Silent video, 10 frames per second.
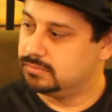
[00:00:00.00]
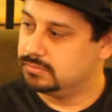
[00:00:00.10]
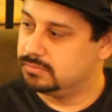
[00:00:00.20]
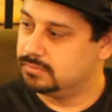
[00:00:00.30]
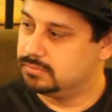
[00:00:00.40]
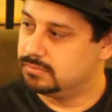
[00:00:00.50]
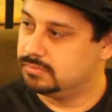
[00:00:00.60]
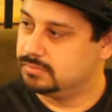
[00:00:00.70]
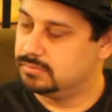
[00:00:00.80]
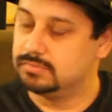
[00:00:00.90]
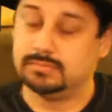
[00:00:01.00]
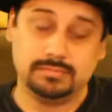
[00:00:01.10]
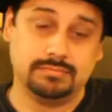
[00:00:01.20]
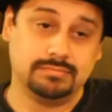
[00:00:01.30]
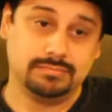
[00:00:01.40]

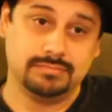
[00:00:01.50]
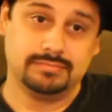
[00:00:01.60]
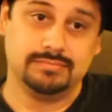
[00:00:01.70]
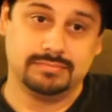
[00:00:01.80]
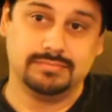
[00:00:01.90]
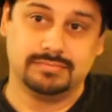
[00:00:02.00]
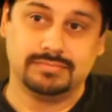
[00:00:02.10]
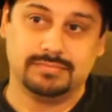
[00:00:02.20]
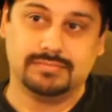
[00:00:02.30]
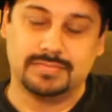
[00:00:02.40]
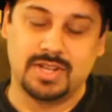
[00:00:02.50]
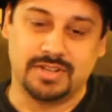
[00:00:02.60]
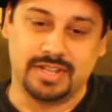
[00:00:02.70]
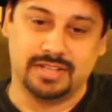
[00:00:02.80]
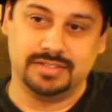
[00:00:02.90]

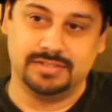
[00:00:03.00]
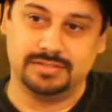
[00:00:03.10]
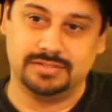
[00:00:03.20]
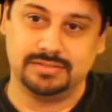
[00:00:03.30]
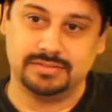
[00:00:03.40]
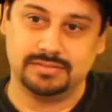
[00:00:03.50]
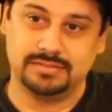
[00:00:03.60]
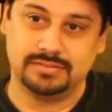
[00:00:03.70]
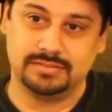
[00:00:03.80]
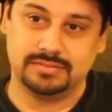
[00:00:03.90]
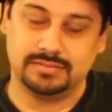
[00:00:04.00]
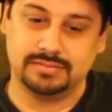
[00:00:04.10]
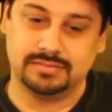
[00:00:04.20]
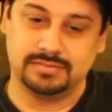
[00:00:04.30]
This person isn't speaking.